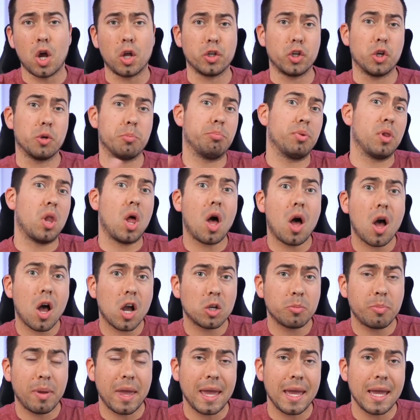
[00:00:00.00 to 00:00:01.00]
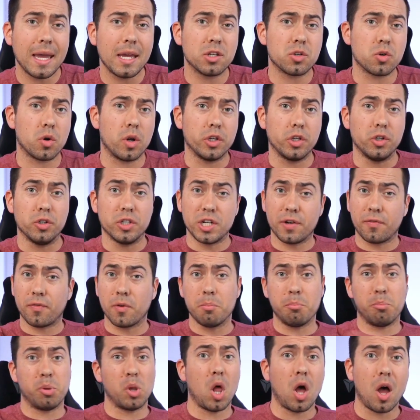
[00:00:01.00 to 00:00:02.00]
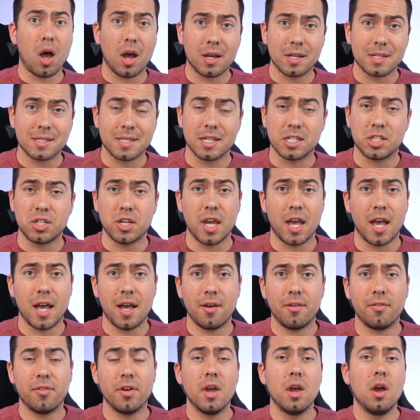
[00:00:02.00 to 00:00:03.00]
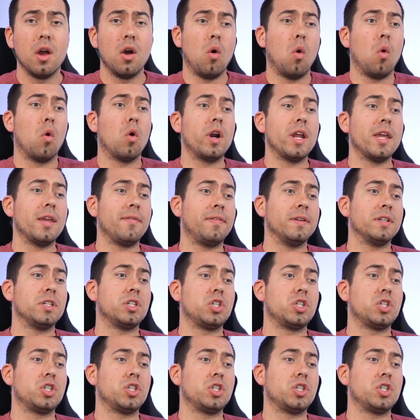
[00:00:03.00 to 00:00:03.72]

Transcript: on your blog page or on your different blogs that you have, or if